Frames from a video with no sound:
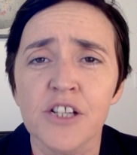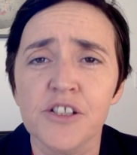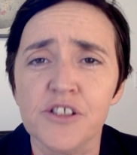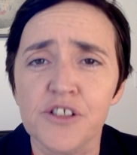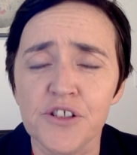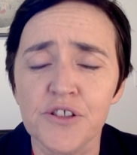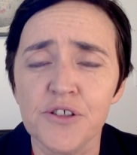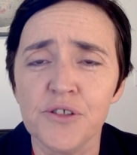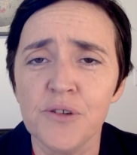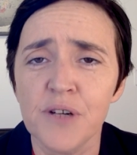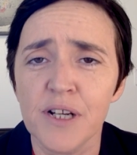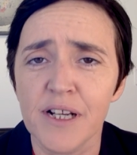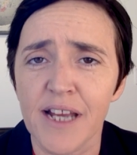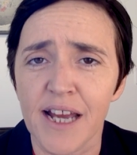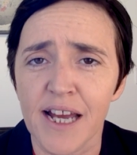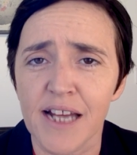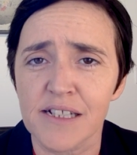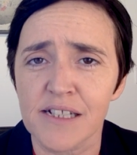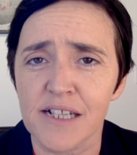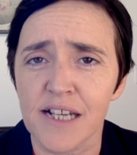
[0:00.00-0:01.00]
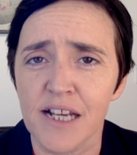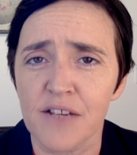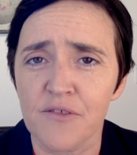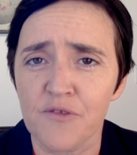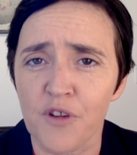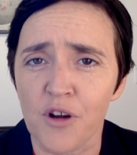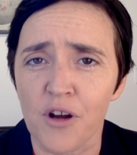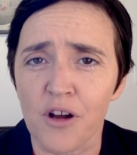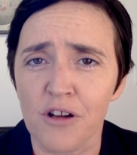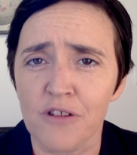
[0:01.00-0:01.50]
Do get
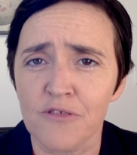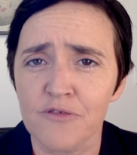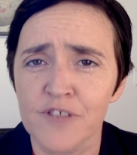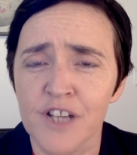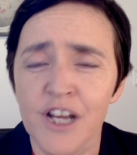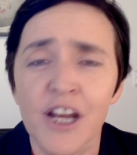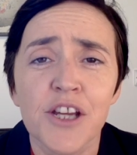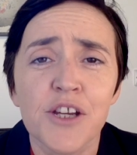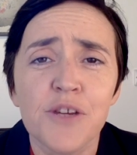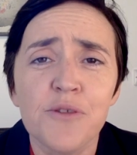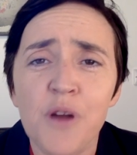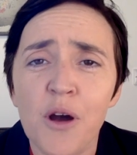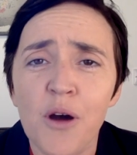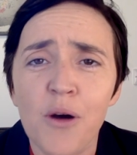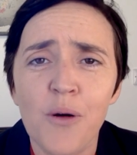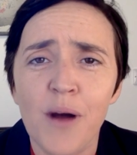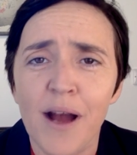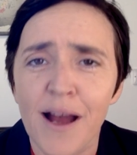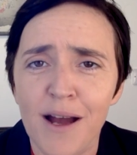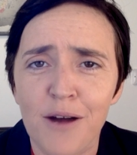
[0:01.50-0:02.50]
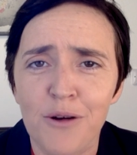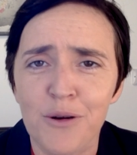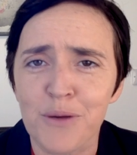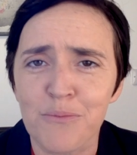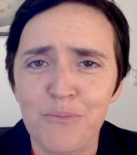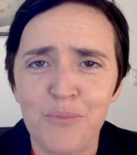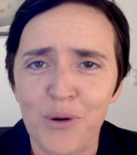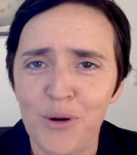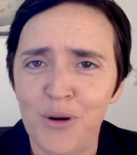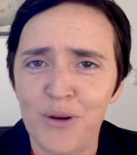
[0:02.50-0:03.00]
involved. You know how
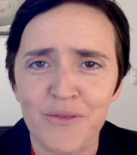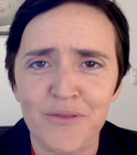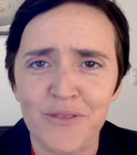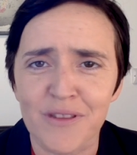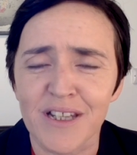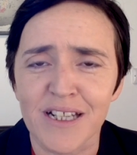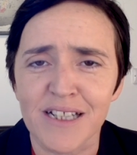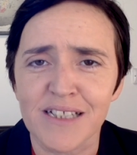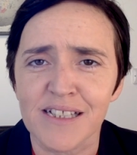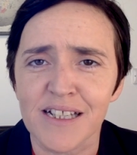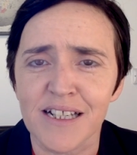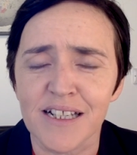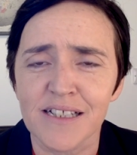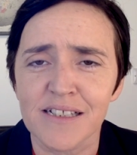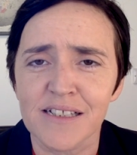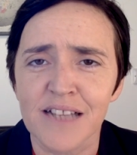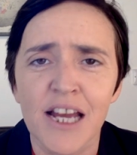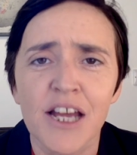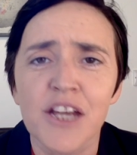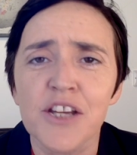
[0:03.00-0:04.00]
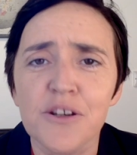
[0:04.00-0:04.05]
important this is.